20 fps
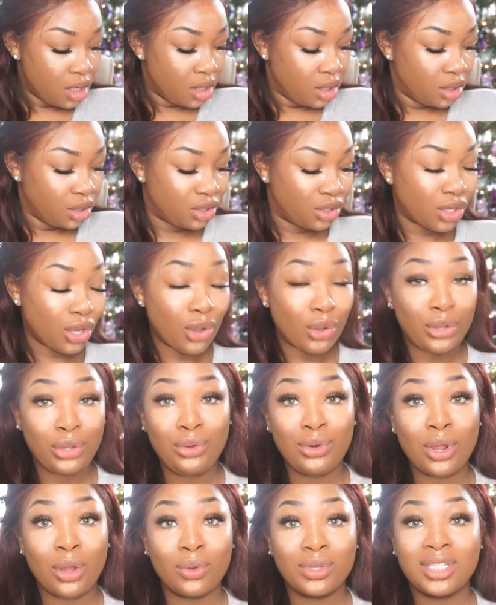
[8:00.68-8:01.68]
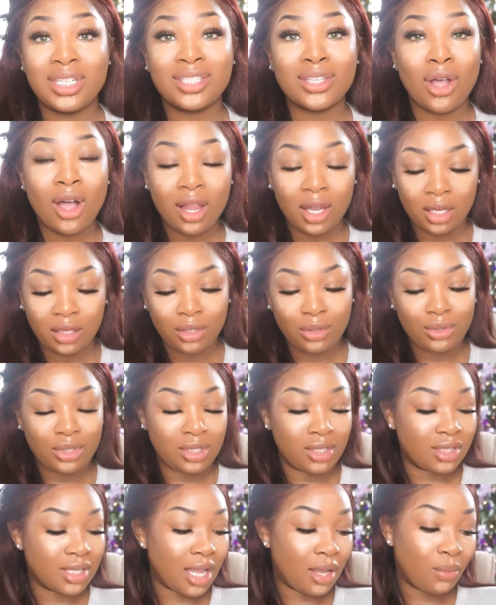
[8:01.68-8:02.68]
So, you know, it's just all
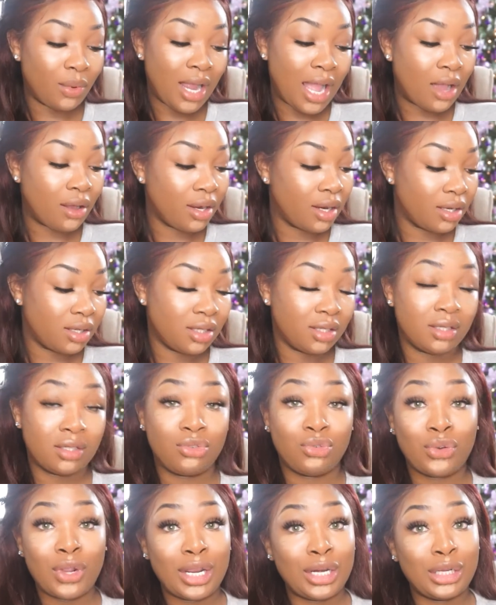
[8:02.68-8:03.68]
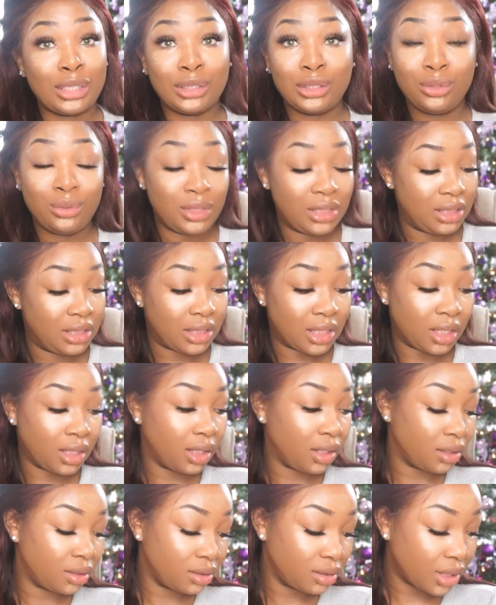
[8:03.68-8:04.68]
illusions. Like, we're out here just creating illusions,
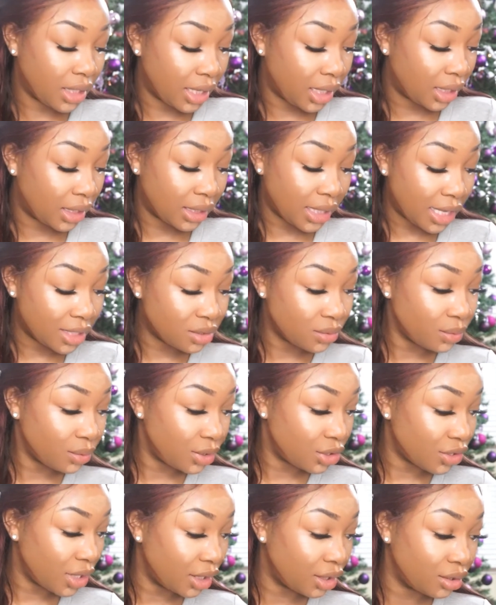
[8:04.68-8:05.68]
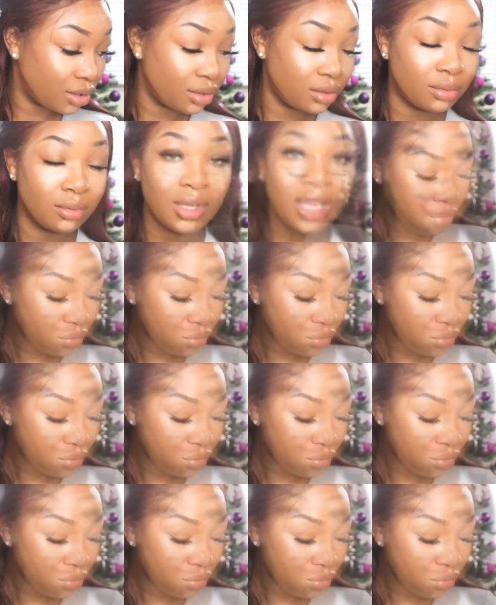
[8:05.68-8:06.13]
honey. That's what we're trying to do.